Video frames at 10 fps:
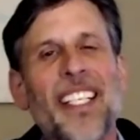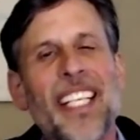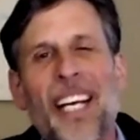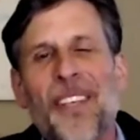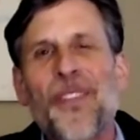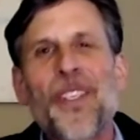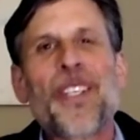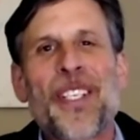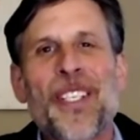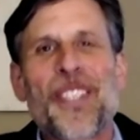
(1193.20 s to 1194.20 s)
Yeah,
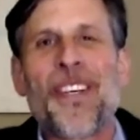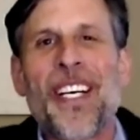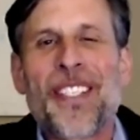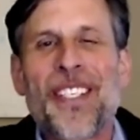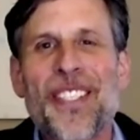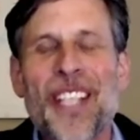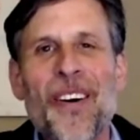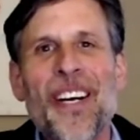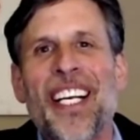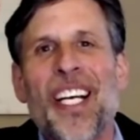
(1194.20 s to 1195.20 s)
really good question.
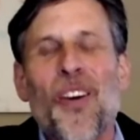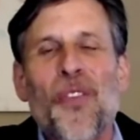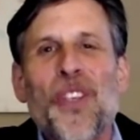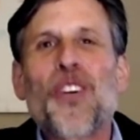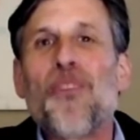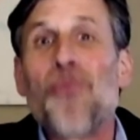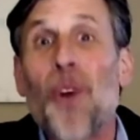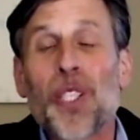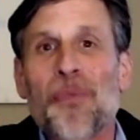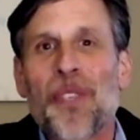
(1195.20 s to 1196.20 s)
So we do have
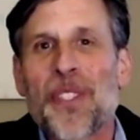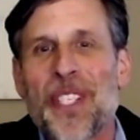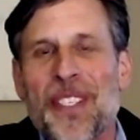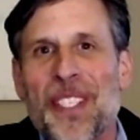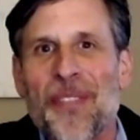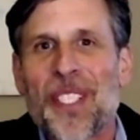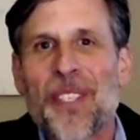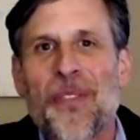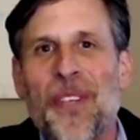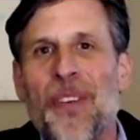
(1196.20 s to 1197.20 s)
multiple systems because
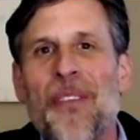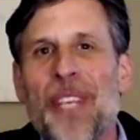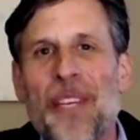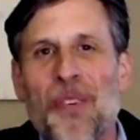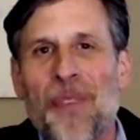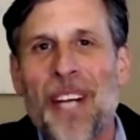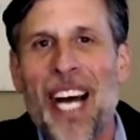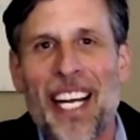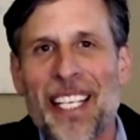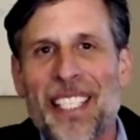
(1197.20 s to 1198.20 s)
we do have different
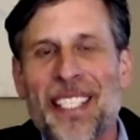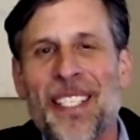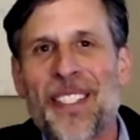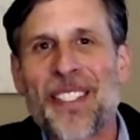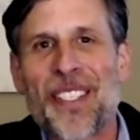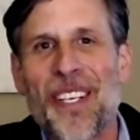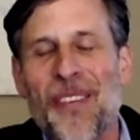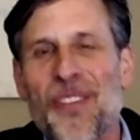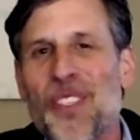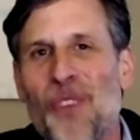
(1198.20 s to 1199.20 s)
products that
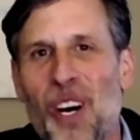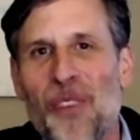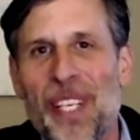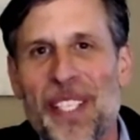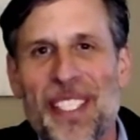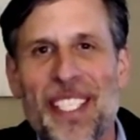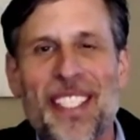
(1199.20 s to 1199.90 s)
serve small business